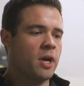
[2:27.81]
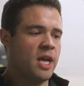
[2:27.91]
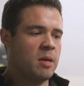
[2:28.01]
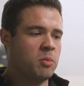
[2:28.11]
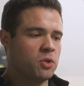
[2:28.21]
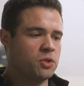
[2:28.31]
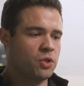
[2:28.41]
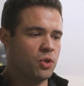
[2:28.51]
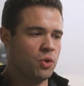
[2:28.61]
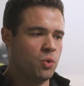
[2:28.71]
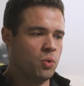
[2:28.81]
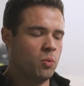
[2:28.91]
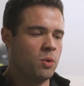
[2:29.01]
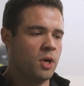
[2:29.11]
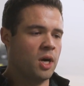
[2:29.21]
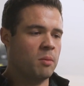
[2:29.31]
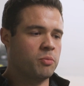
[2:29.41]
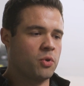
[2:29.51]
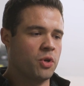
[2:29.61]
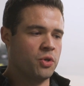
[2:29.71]
We're able to
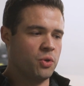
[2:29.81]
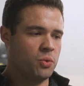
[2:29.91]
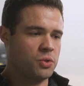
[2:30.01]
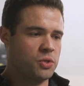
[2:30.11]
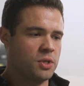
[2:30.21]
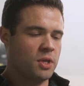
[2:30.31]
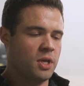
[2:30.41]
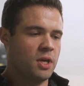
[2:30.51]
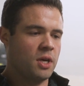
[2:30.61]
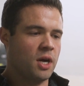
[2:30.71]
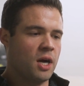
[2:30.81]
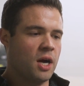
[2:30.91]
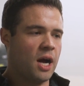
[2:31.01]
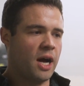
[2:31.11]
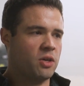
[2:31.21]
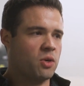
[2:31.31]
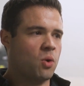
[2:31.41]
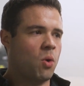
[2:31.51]
um, produce uh, higher